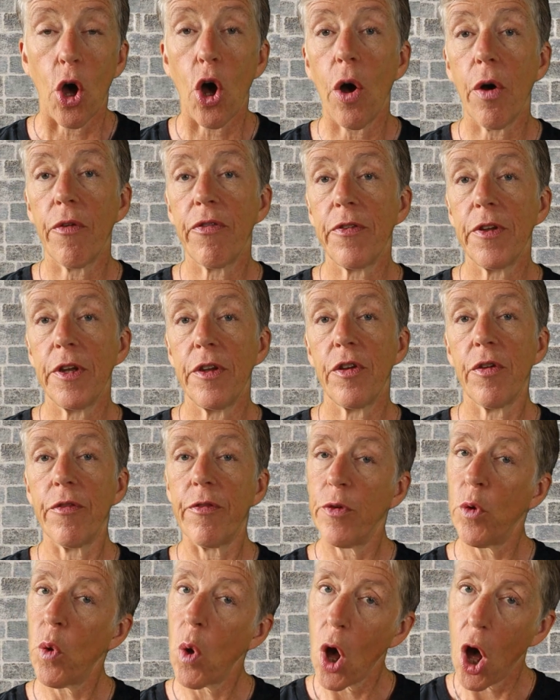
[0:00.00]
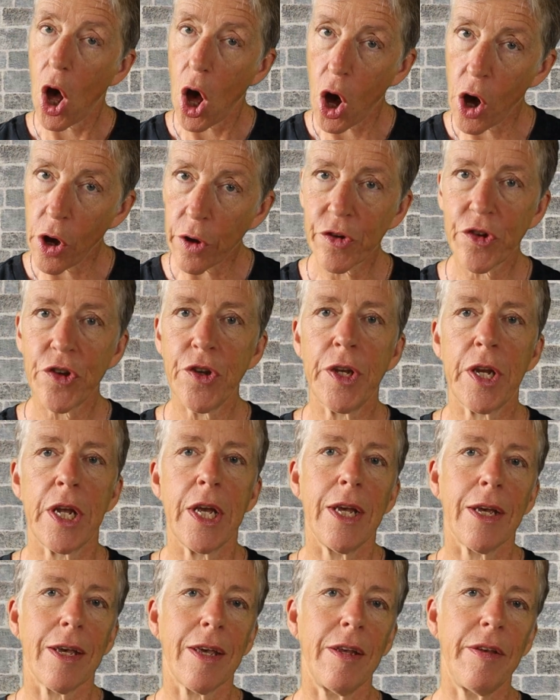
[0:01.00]
offered for auction
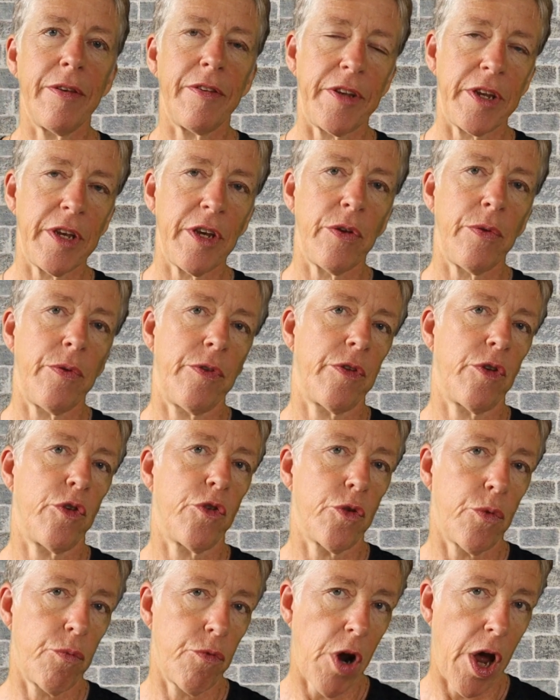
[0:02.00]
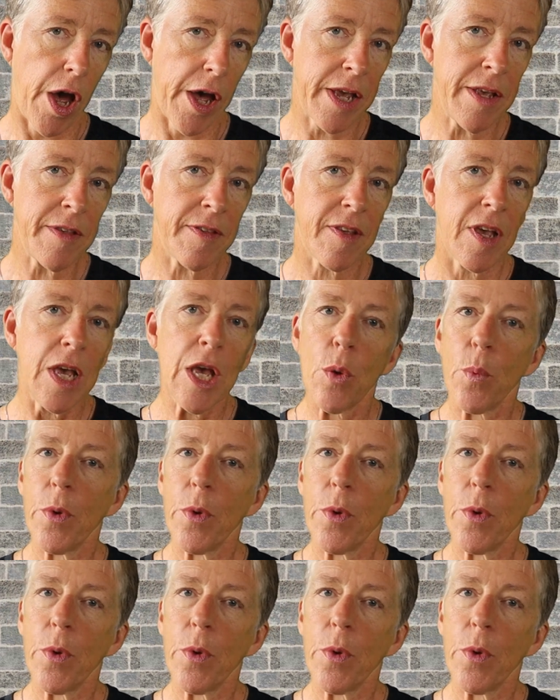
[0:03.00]
continues to rise,